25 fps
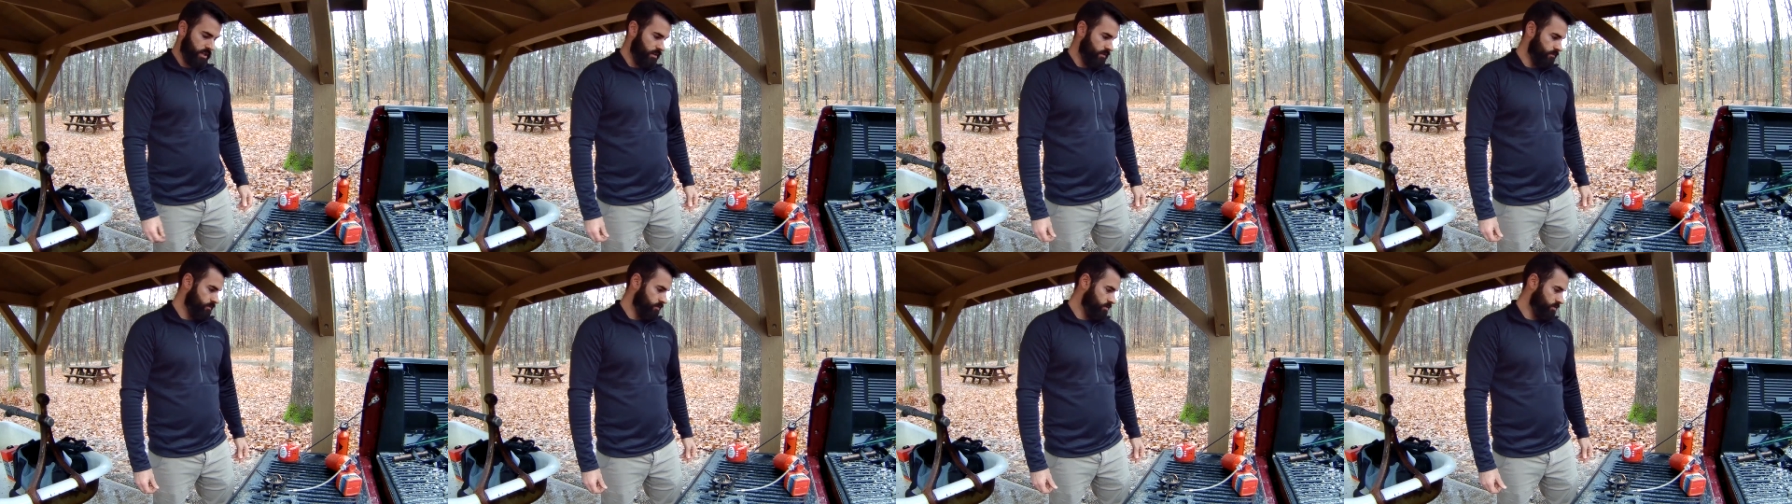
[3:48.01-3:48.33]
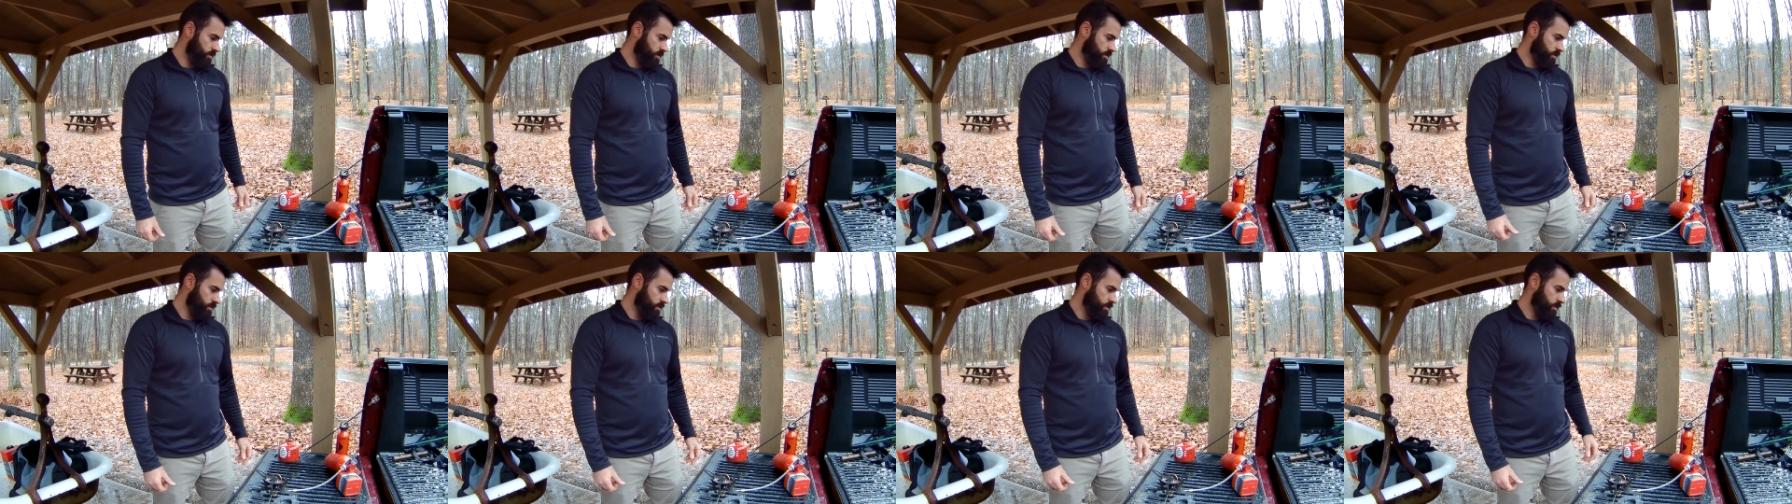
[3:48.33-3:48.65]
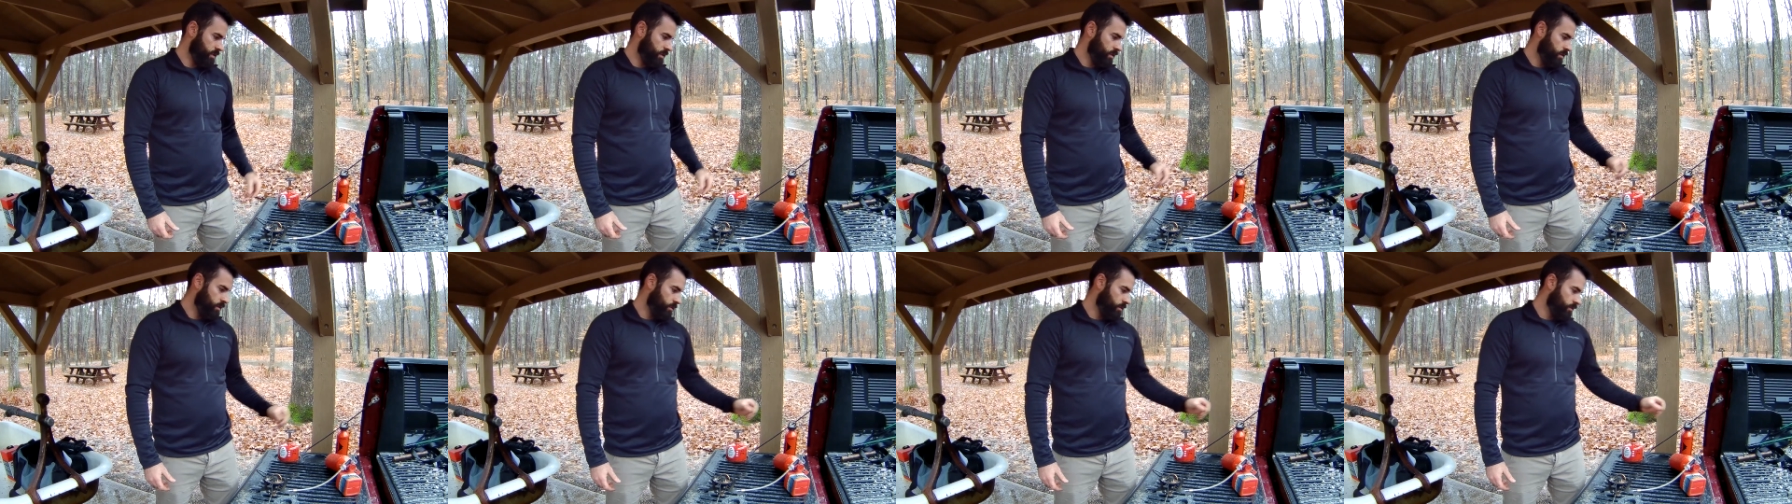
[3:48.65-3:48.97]
covers
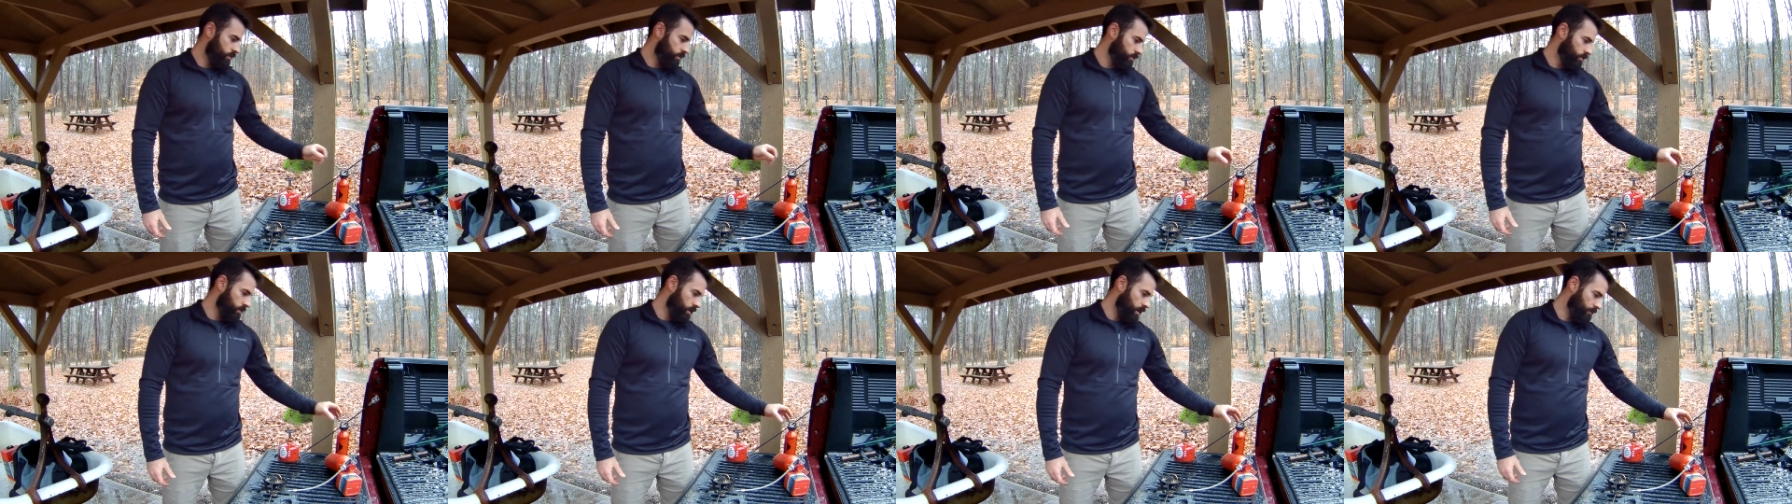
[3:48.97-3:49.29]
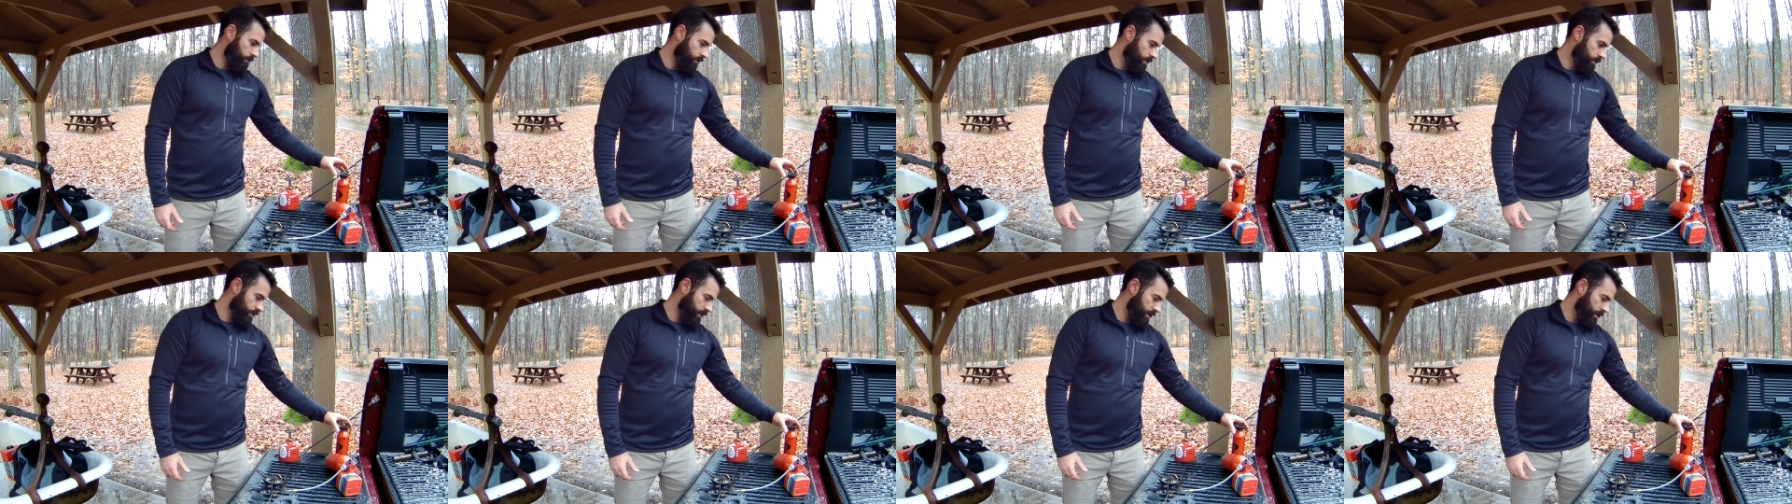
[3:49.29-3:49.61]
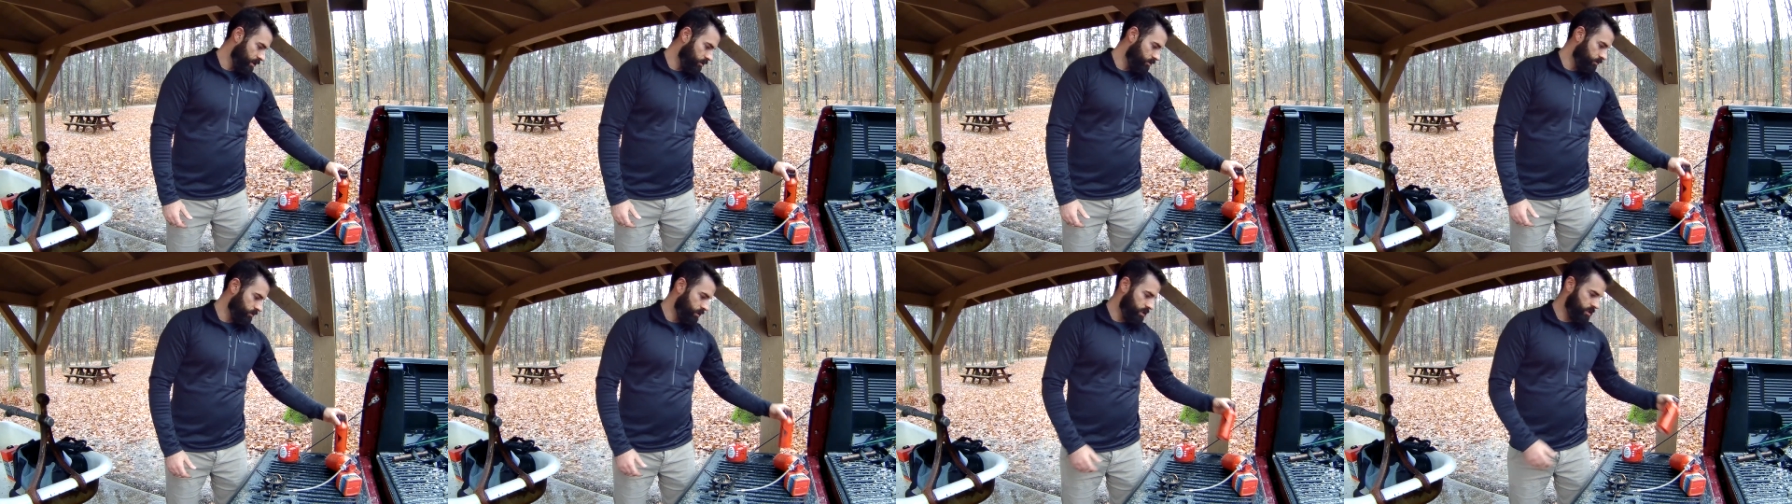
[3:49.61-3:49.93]

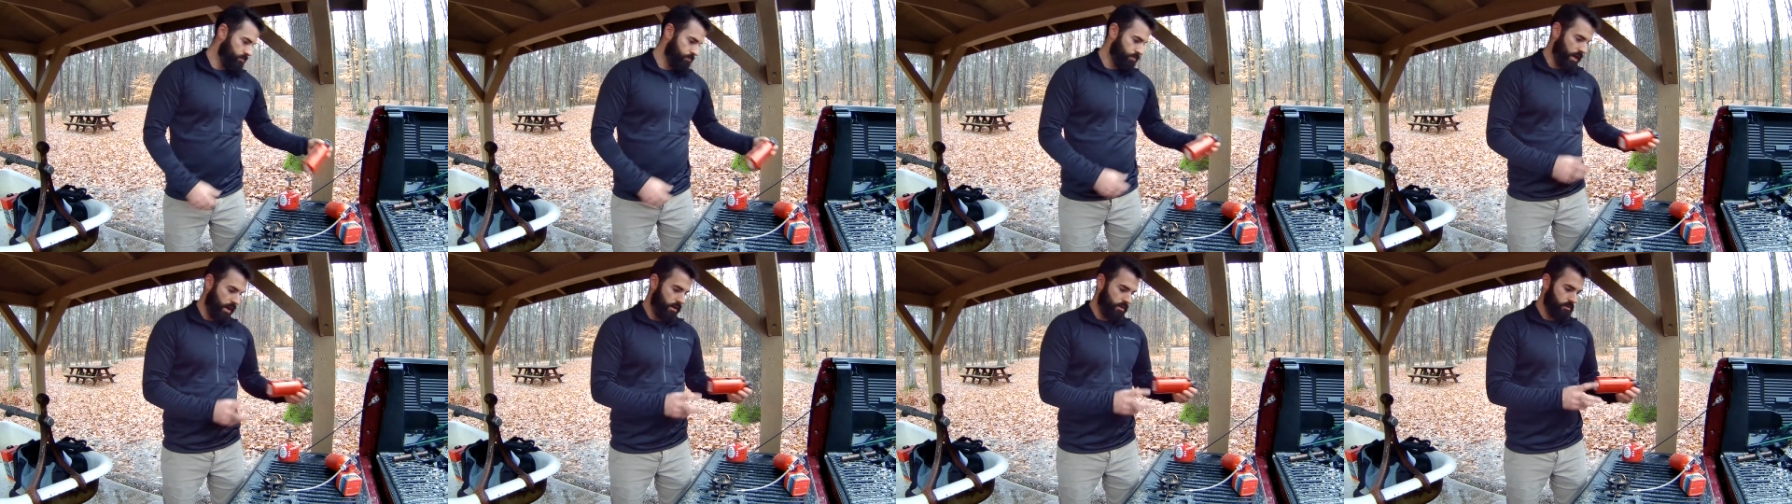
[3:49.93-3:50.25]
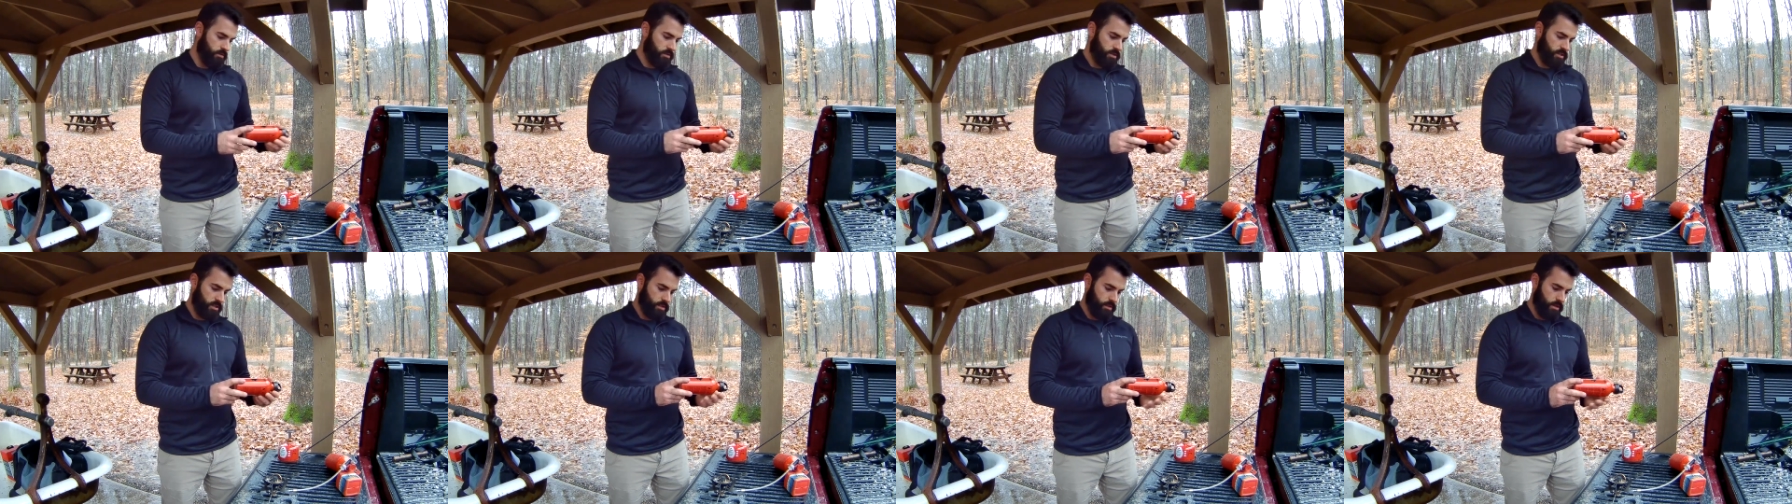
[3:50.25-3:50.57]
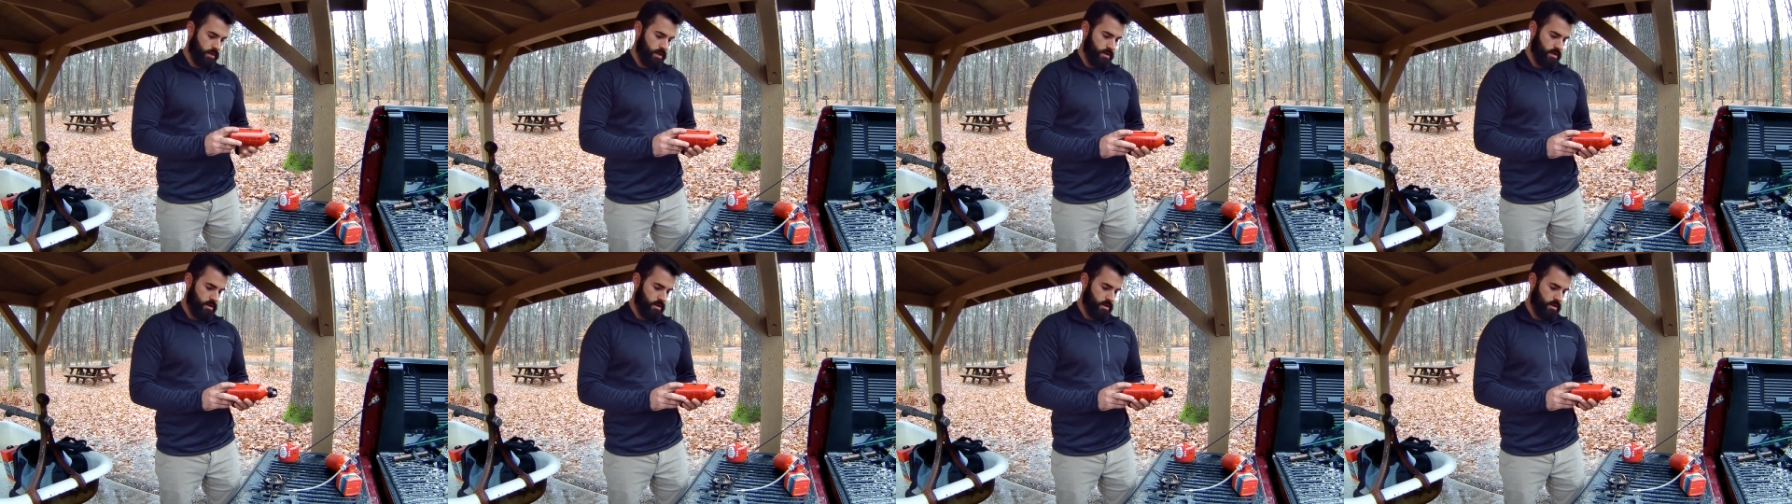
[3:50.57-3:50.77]
everything on these bottles.